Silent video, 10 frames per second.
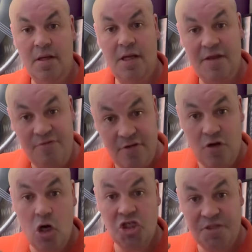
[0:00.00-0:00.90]
If you've
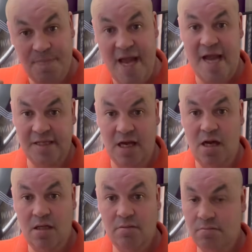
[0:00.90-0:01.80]
got a spare
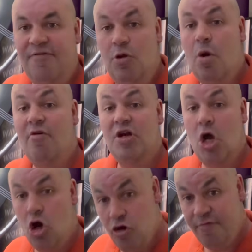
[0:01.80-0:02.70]
dart, if you are an
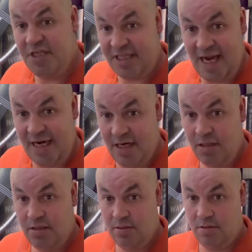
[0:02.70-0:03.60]
overstacker,
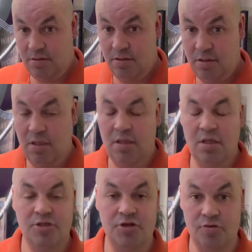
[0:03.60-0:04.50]

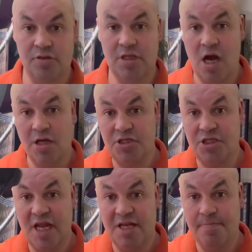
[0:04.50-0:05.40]
so your darts
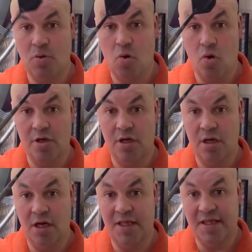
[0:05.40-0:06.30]
sit in the board
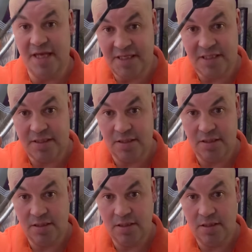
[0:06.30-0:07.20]
like this,
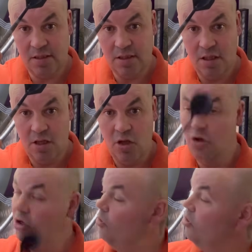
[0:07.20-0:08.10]

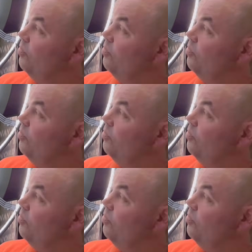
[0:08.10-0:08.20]
you want to